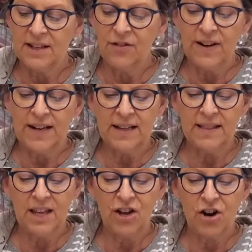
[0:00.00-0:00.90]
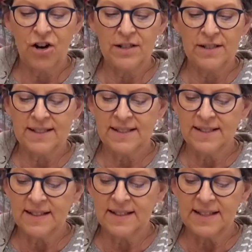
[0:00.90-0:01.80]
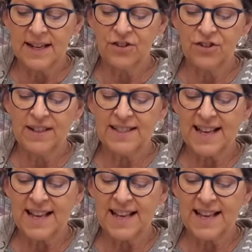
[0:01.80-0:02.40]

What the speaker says: find it in the yarns section.